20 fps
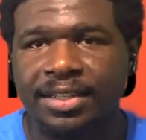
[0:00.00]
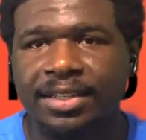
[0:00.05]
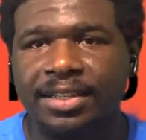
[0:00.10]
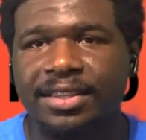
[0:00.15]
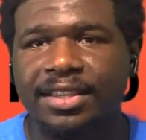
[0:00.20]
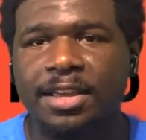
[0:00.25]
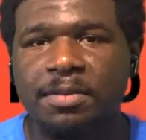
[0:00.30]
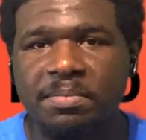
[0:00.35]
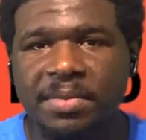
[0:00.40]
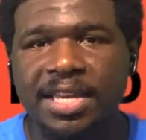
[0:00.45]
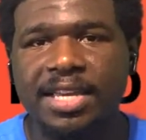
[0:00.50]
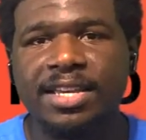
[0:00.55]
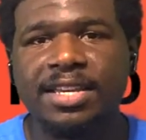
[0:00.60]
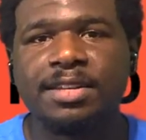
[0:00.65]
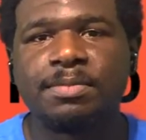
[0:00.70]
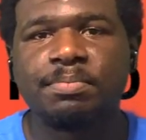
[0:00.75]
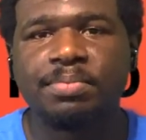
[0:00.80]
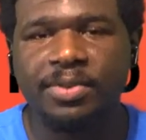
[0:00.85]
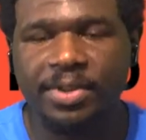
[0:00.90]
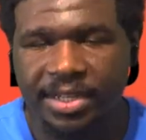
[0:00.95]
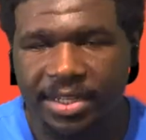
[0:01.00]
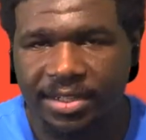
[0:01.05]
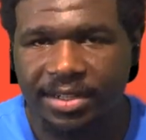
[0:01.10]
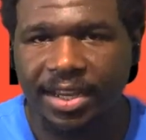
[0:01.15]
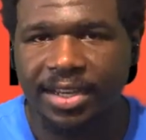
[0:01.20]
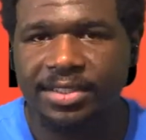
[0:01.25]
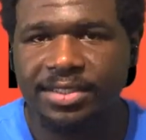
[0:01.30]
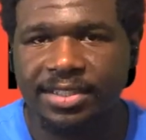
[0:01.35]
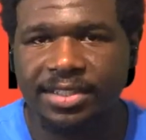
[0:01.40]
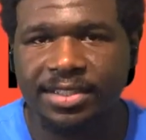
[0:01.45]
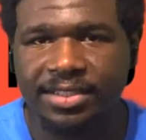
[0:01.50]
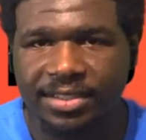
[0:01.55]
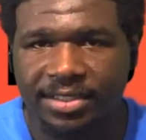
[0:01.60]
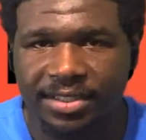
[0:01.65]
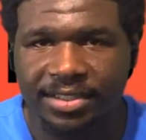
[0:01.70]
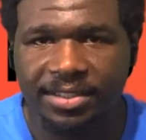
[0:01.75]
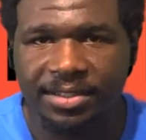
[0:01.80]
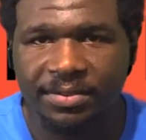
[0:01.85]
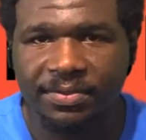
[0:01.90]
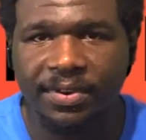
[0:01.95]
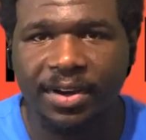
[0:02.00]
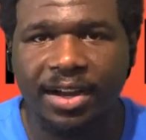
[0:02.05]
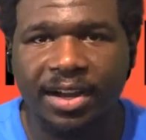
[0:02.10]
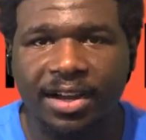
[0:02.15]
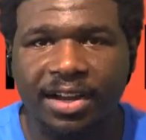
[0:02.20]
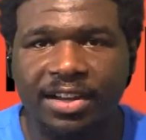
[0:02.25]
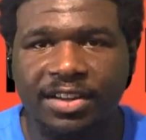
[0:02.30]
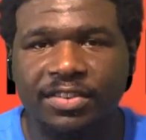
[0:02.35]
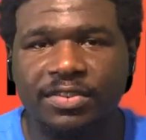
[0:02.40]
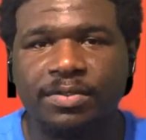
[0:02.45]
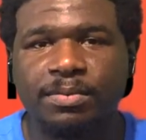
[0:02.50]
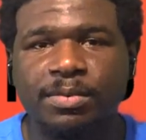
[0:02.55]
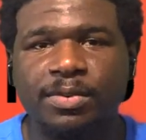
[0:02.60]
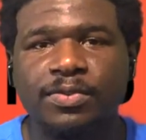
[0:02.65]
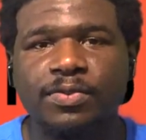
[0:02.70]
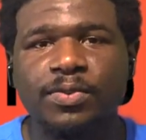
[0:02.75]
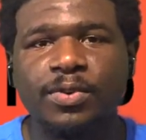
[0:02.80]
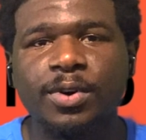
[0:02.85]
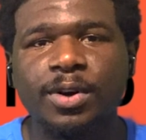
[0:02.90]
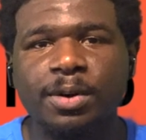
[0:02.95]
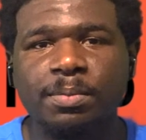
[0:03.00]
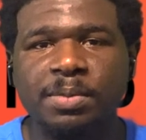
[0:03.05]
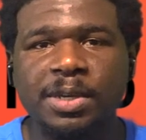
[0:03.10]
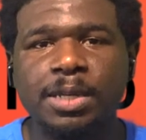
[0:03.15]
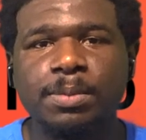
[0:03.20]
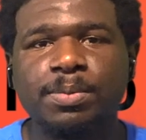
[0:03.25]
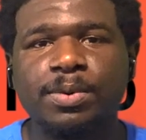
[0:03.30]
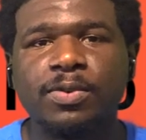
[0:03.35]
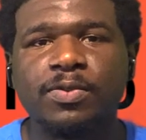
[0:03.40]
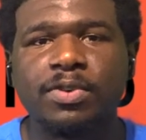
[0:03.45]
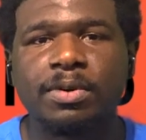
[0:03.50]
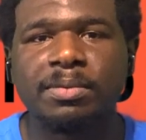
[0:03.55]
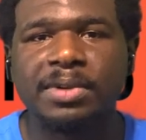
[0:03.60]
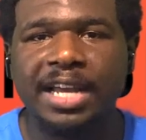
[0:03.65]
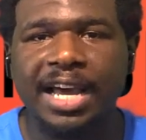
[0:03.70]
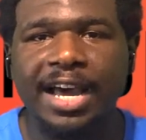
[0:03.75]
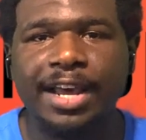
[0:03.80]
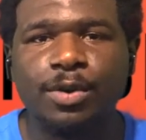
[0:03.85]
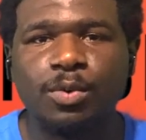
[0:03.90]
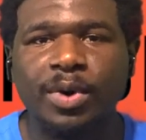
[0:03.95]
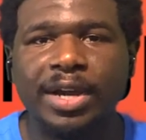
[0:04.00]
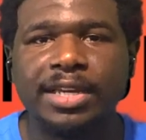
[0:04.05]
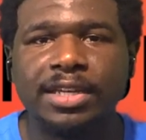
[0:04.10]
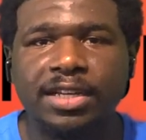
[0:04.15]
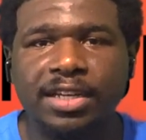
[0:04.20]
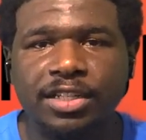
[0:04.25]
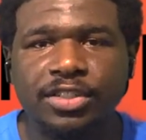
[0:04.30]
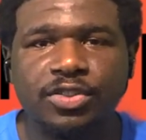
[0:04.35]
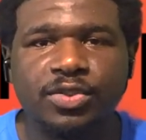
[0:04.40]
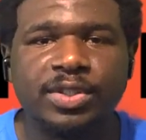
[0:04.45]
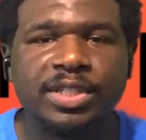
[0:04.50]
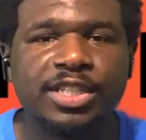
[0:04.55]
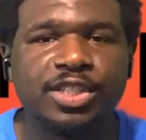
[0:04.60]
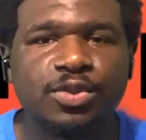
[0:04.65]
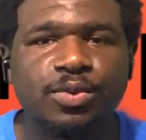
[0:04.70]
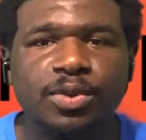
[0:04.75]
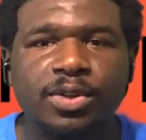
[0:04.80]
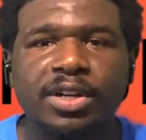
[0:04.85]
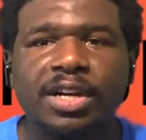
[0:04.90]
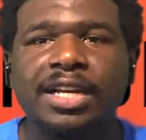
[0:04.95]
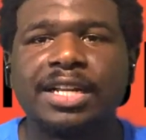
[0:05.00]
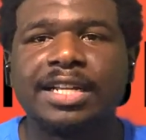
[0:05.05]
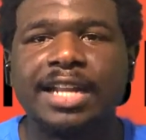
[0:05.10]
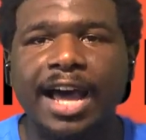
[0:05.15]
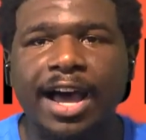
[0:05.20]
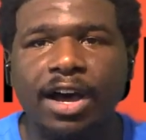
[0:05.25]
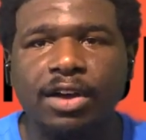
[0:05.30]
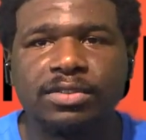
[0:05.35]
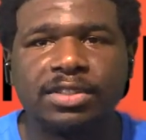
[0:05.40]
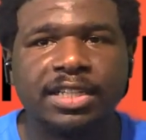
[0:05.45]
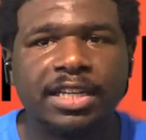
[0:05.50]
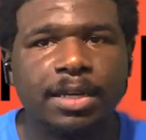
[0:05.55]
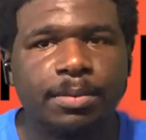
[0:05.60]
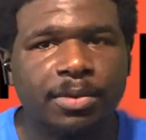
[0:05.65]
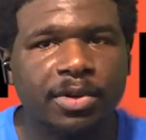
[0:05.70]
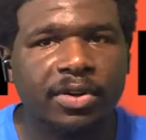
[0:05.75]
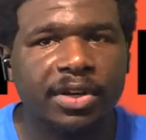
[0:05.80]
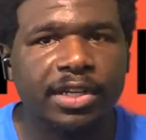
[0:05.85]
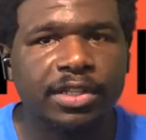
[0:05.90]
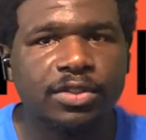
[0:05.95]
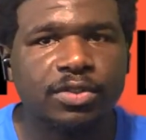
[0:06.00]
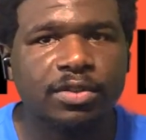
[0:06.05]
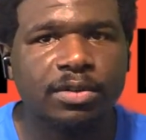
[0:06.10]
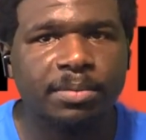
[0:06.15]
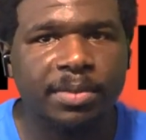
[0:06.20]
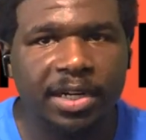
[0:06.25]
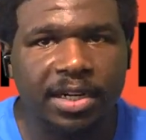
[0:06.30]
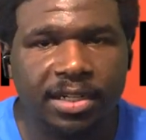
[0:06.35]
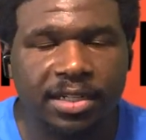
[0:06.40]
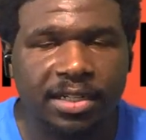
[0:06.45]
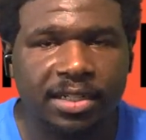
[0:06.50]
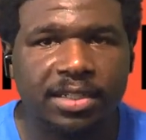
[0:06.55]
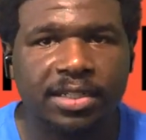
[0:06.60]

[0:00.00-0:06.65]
they mean pre-1965, before people from non-white countries were allowed to immigrate to America.